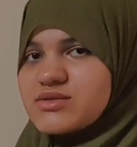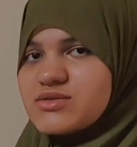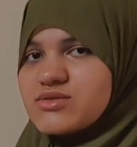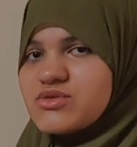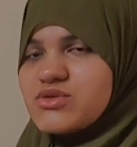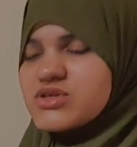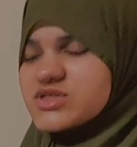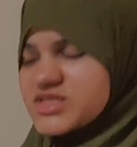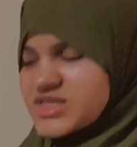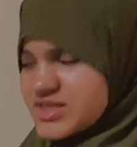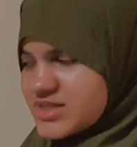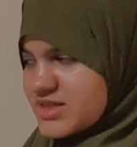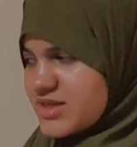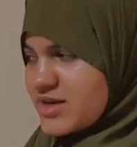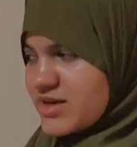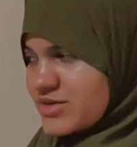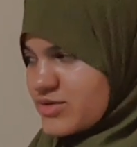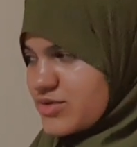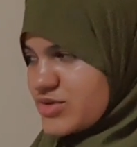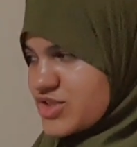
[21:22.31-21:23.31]
Not these
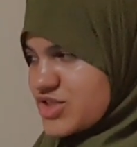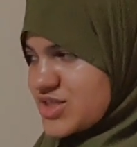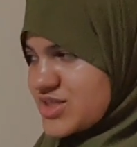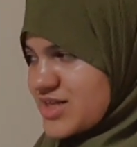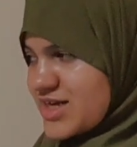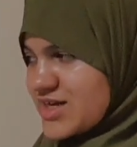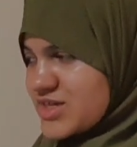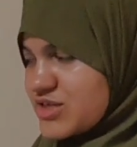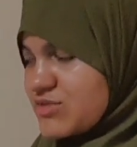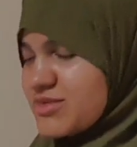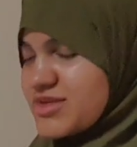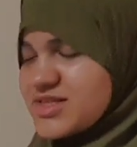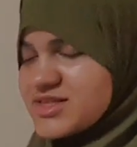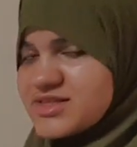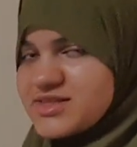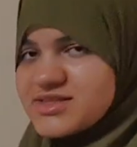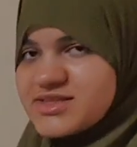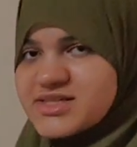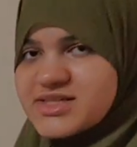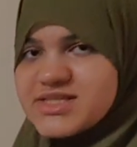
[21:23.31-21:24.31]
equations actually, but
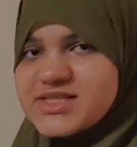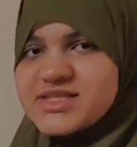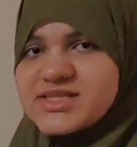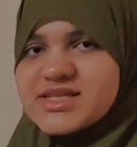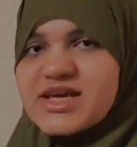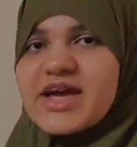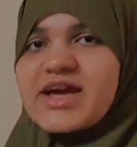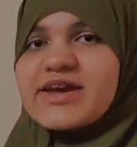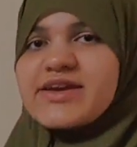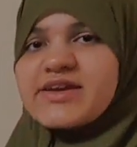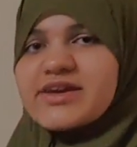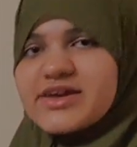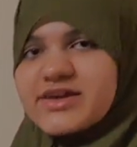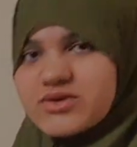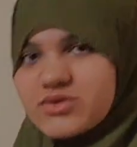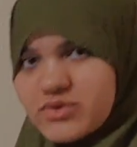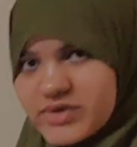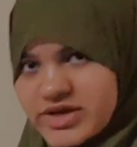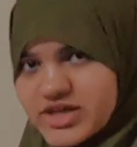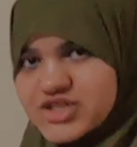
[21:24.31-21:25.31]
there's an
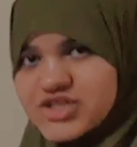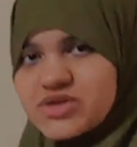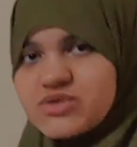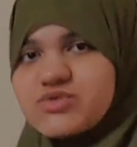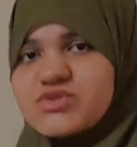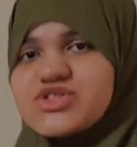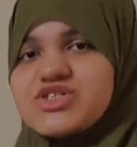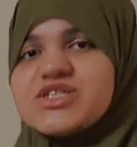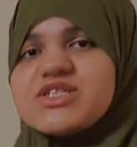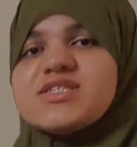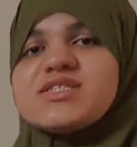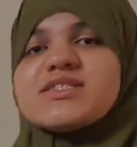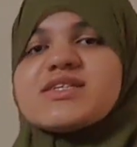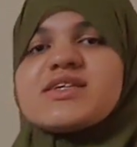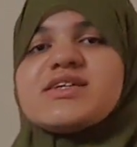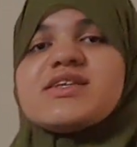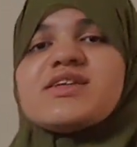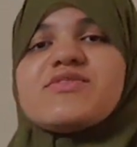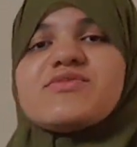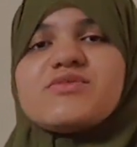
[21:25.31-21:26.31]
equation which is
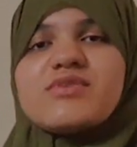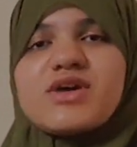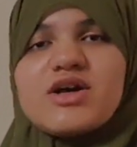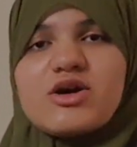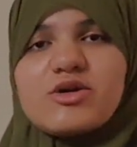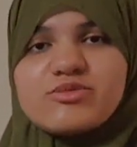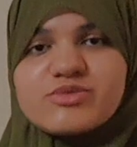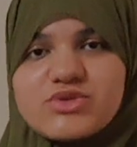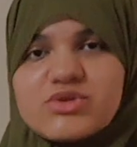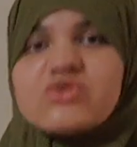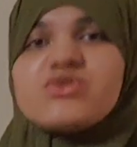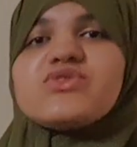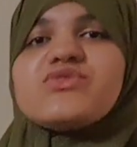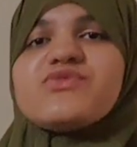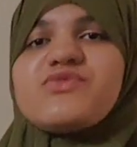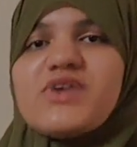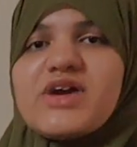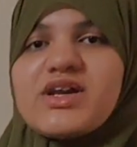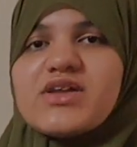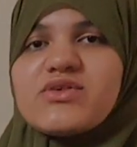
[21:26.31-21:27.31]
in absolute
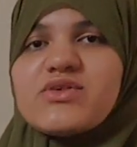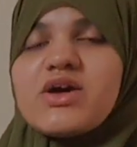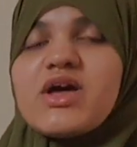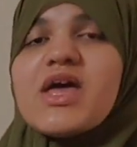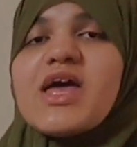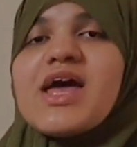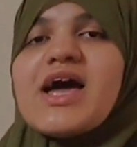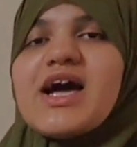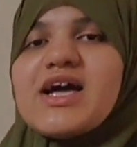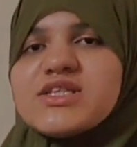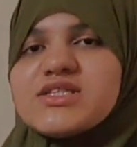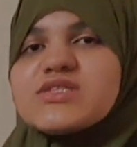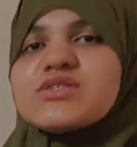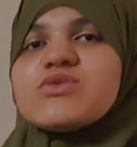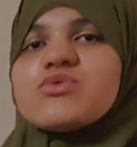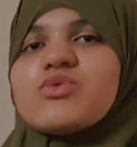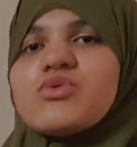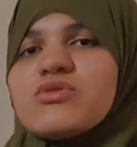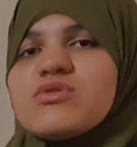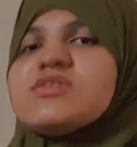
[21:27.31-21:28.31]
value, and
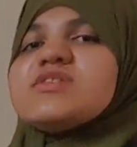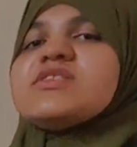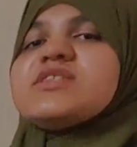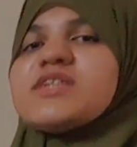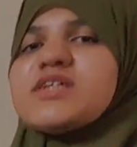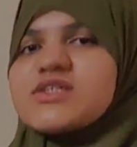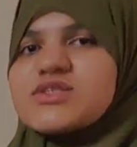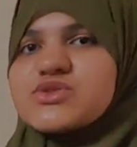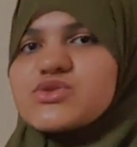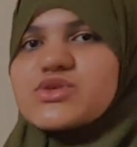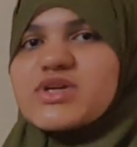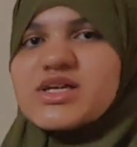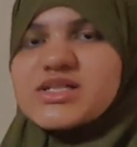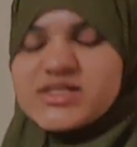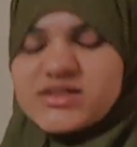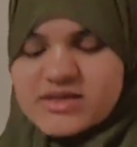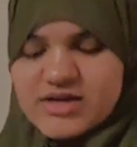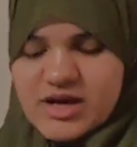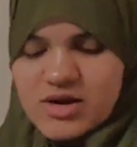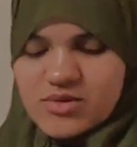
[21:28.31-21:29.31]
we will see it
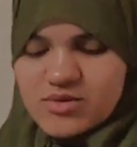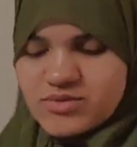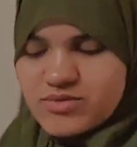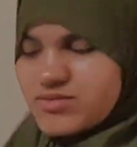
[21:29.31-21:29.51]
together now.